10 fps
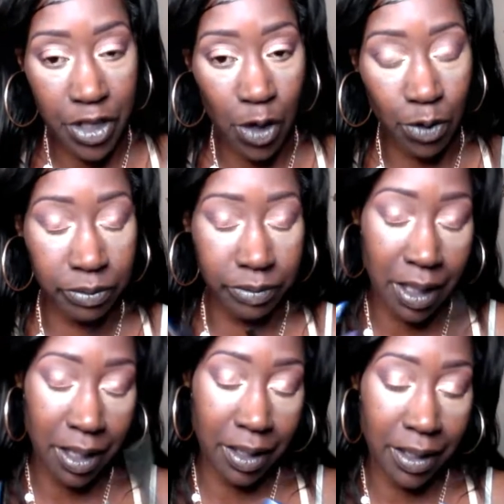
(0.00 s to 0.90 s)
for you
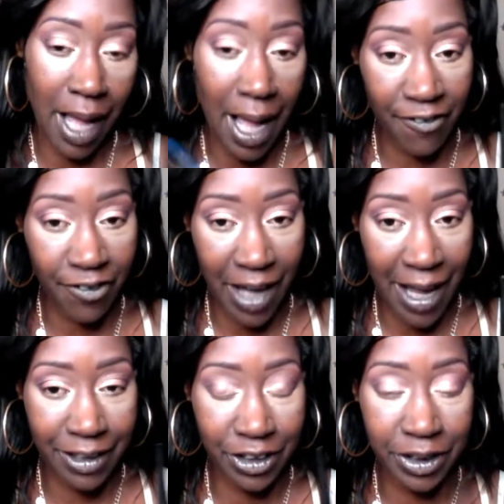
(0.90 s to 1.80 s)
know uh,
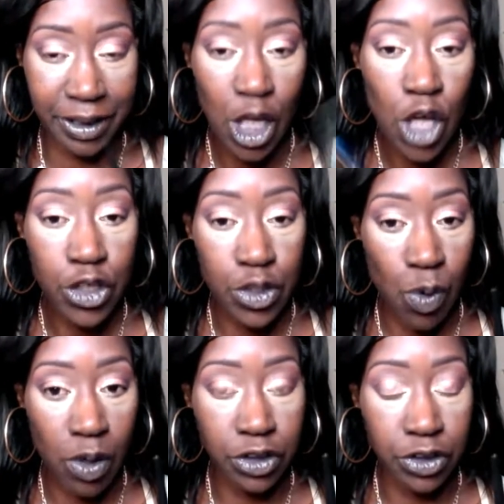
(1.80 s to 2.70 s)
hot
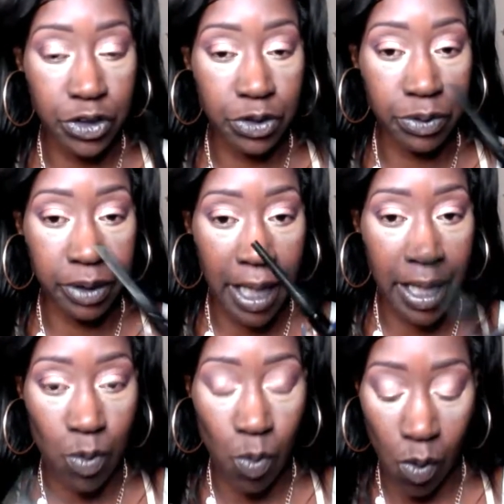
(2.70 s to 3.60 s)
flashes you want to
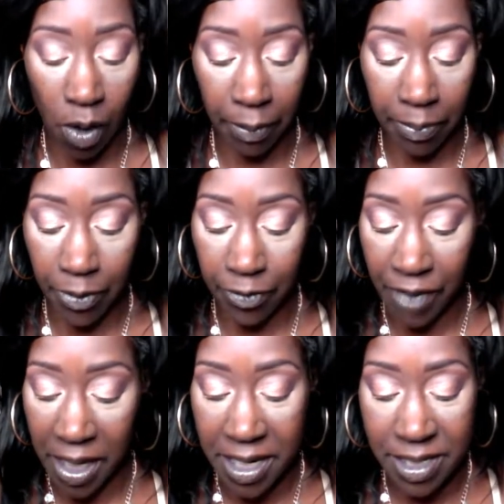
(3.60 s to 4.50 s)
use a
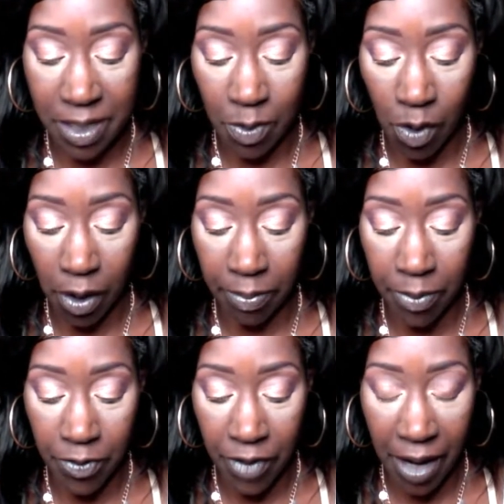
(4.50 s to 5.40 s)
waterproof like I
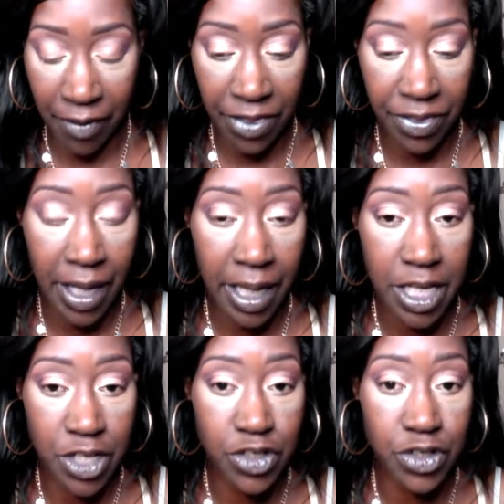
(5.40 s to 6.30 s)
said waterproof
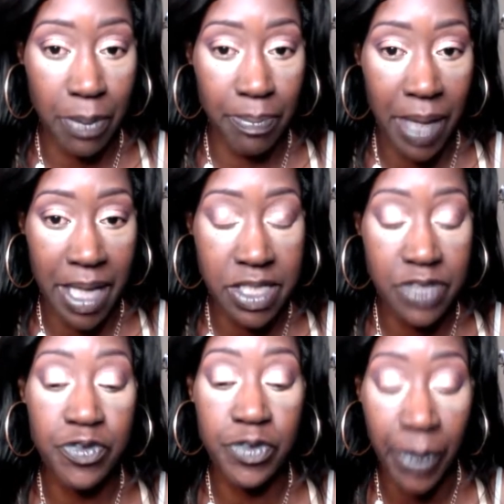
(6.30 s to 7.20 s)
everything is
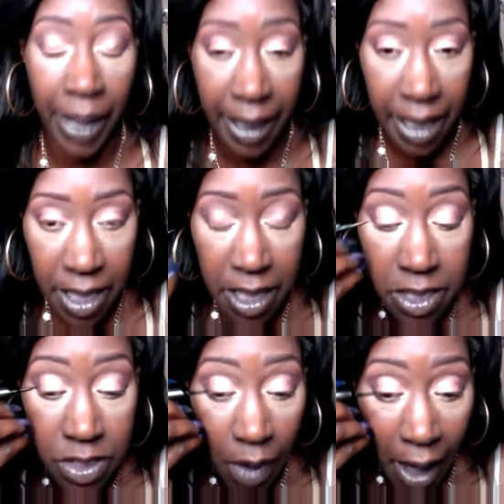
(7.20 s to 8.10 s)
your best
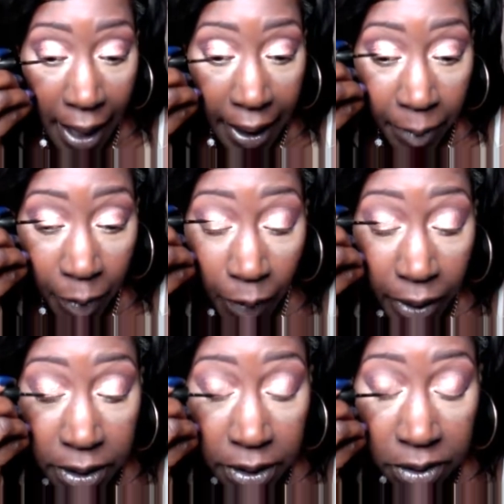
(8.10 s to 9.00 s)
friend so
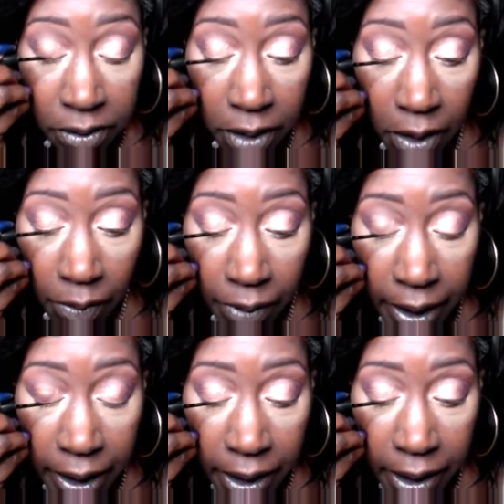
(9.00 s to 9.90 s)
I am going to
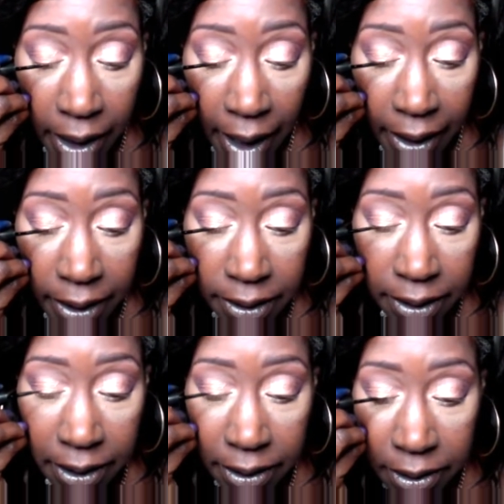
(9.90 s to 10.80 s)
go in
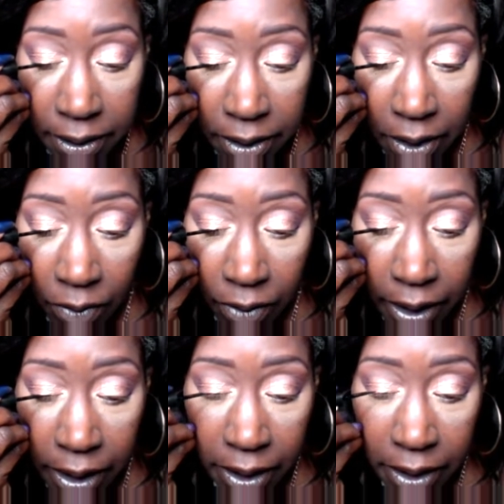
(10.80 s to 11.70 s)
nice and
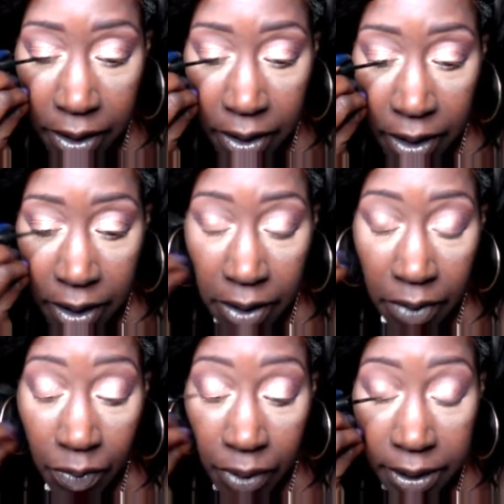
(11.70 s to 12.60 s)
slowly
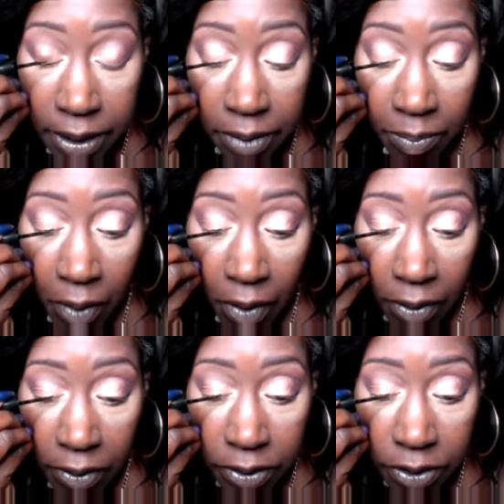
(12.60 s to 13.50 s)
with
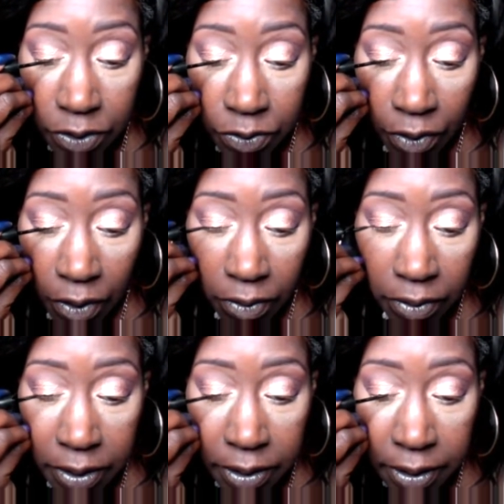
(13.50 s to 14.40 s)
small
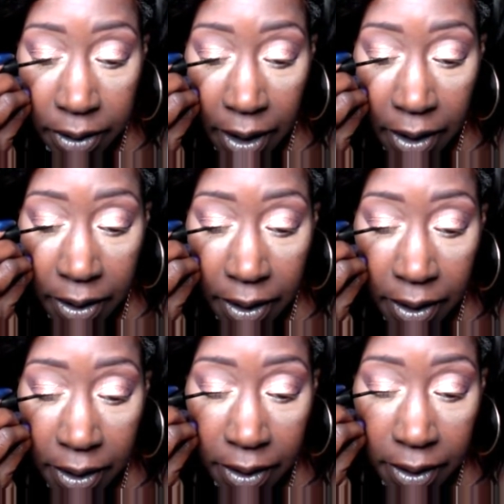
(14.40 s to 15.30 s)
strokes